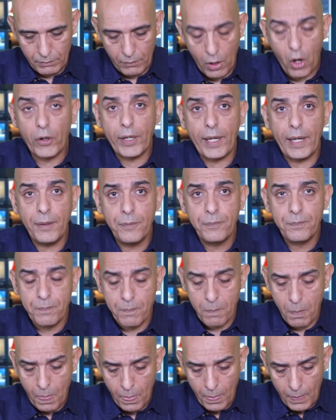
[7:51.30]
Okay?
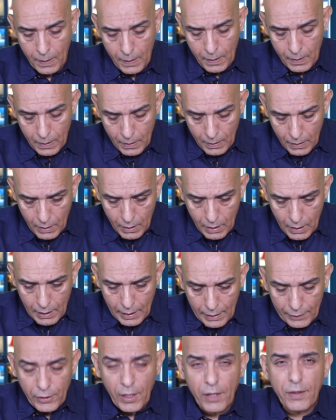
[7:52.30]

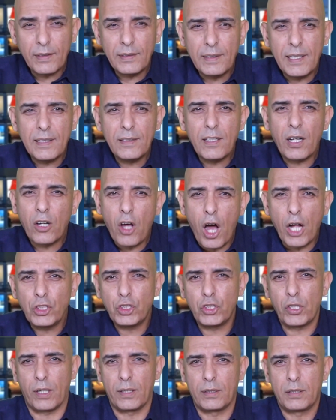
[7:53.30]
The other thing, the
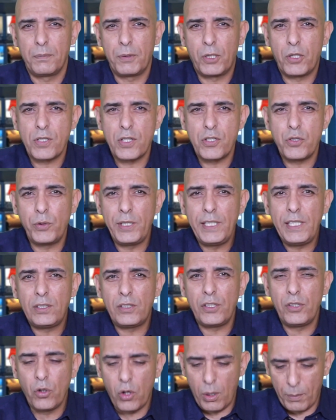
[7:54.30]
contract, because you need
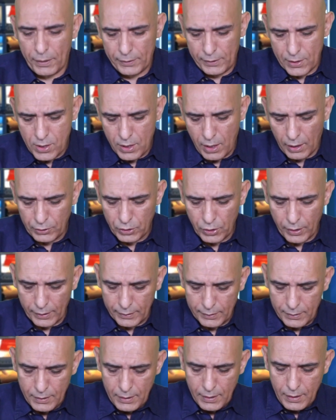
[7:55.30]
to know about this
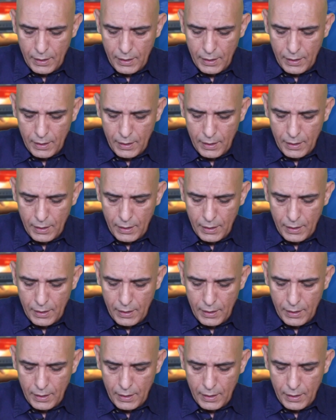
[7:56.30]
contract.